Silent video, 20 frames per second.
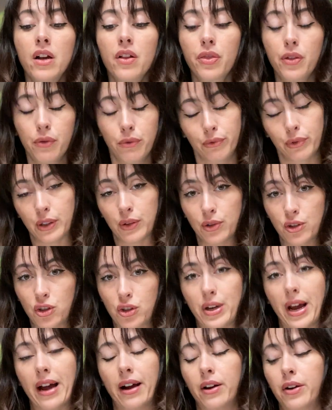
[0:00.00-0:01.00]
the root
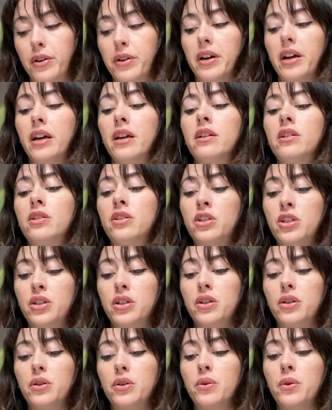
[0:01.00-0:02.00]
chakra
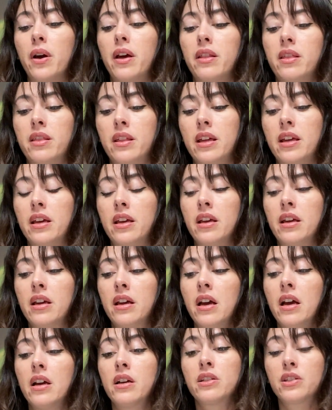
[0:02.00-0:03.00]
to the
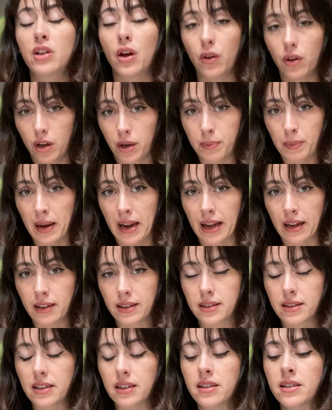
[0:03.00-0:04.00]
solar
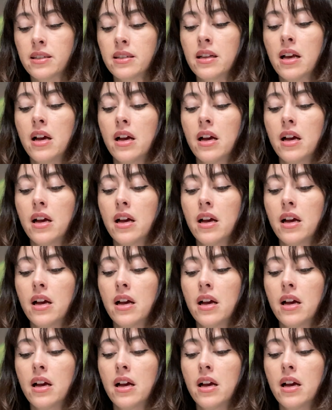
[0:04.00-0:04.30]
plexus,